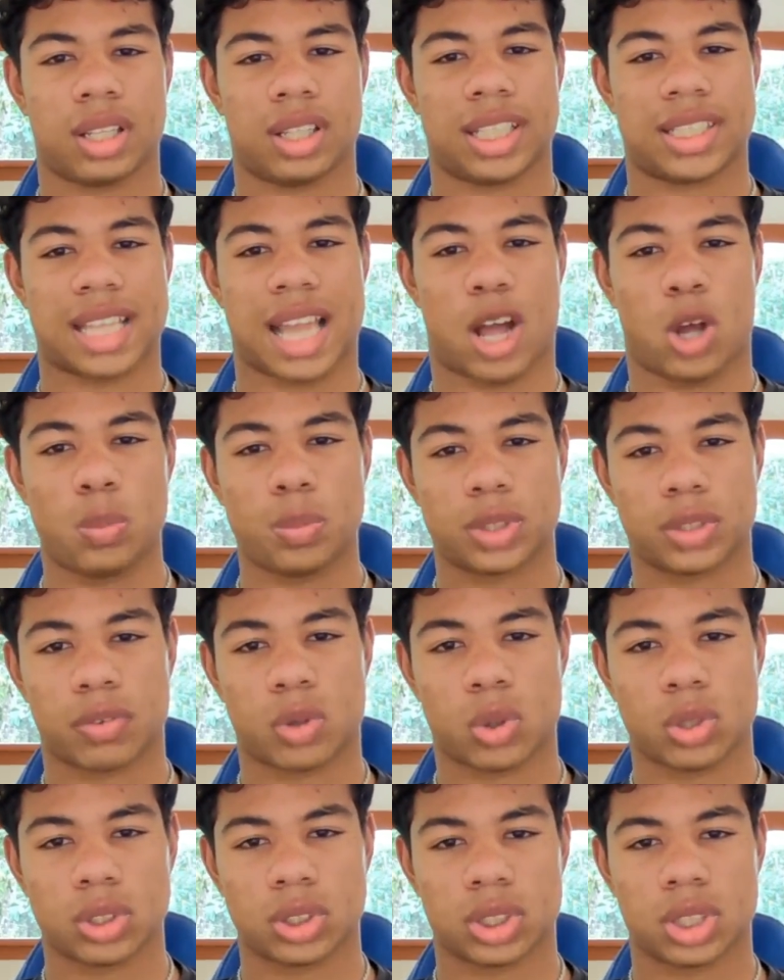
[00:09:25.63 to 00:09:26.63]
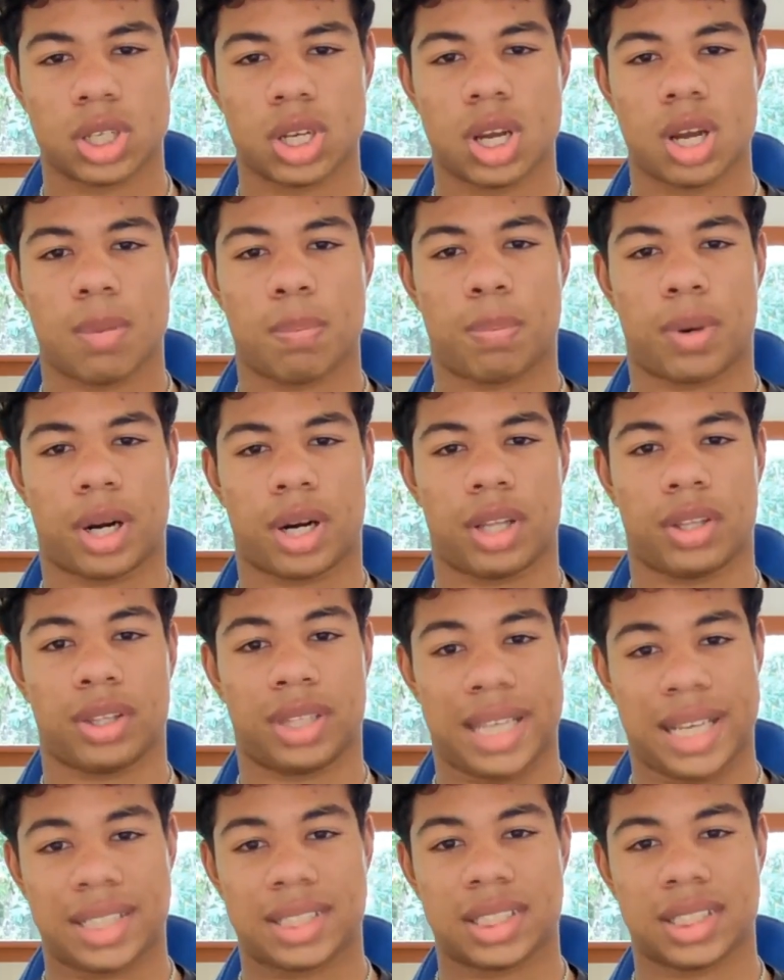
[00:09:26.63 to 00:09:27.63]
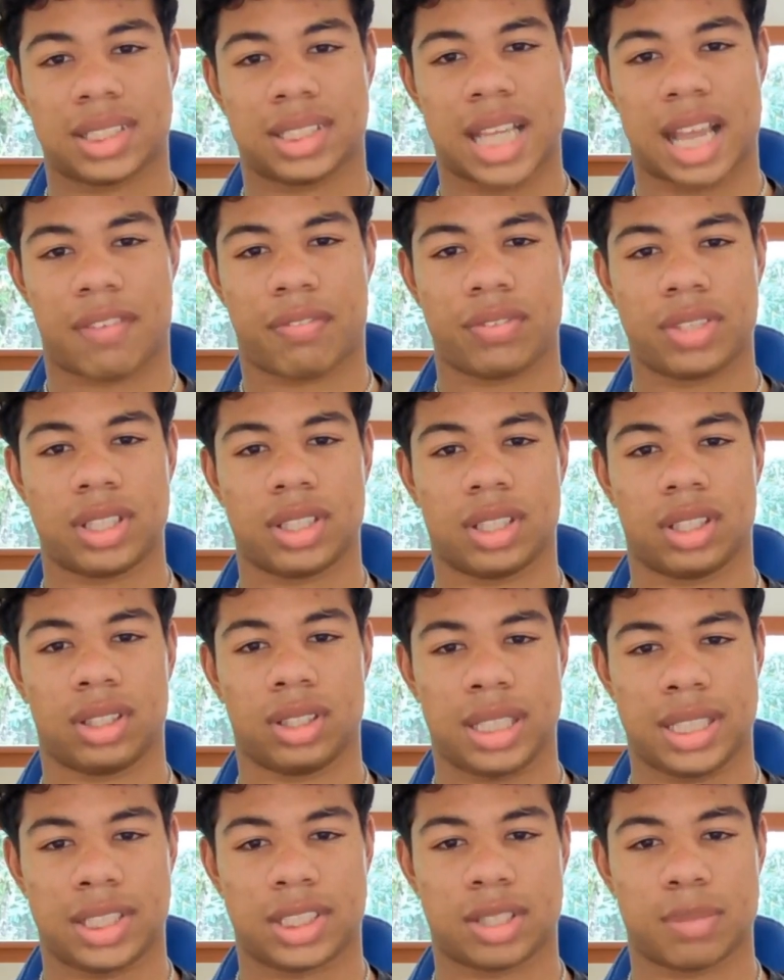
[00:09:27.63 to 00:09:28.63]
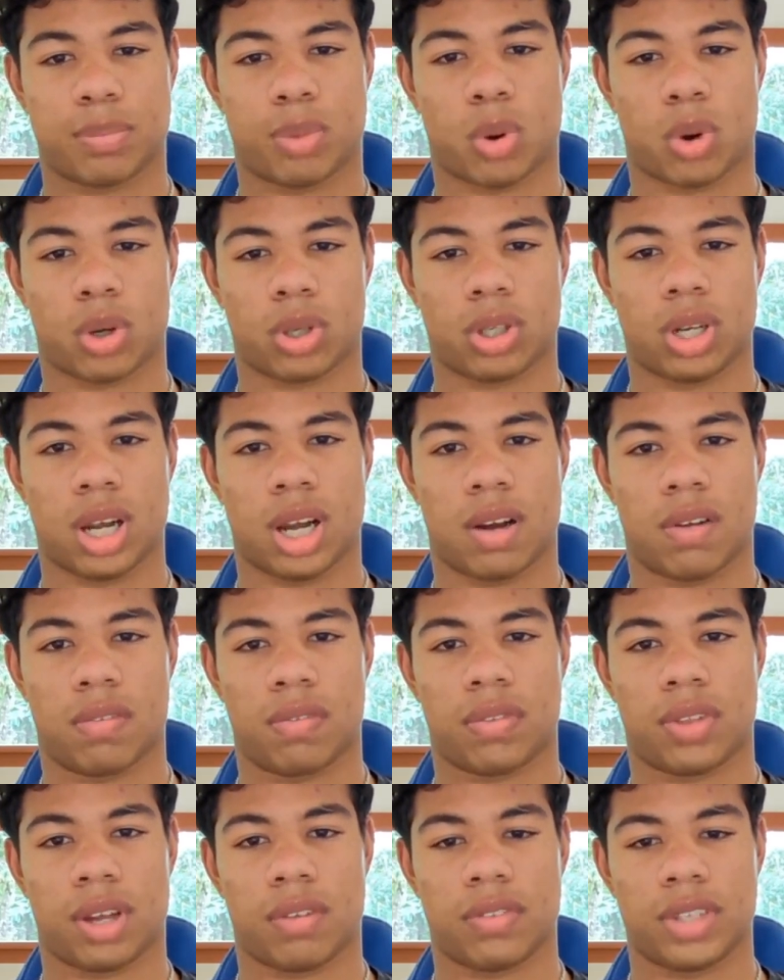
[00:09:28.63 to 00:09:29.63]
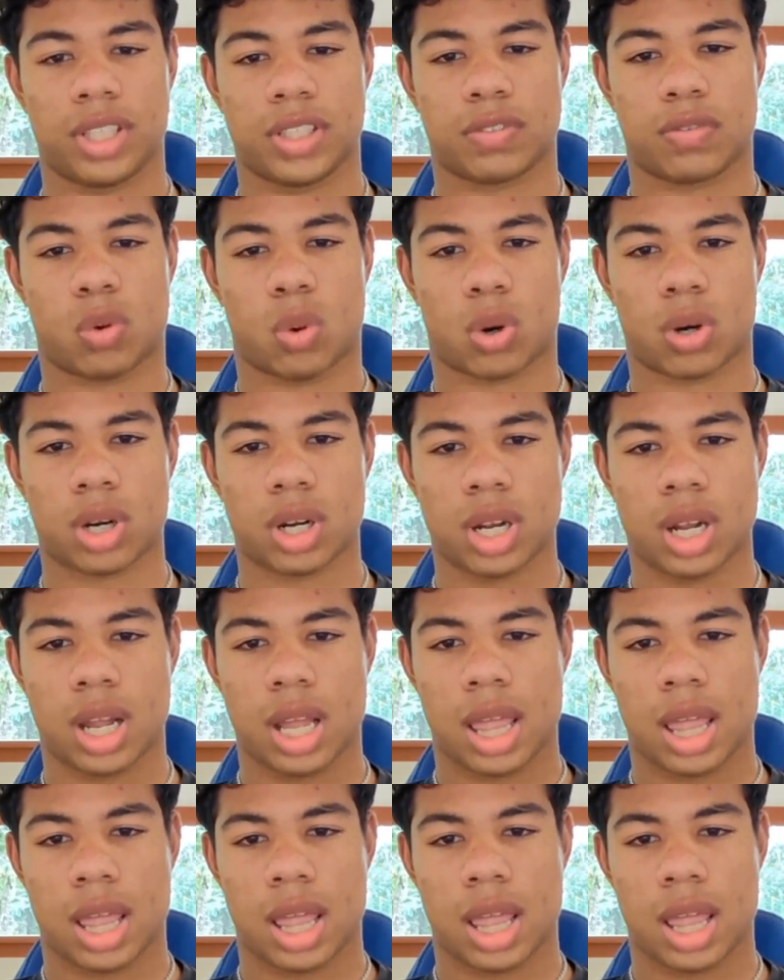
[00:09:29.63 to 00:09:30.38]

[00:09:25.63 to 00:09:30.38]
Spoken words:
This helps, of course, but this is definitely the least important of these 4.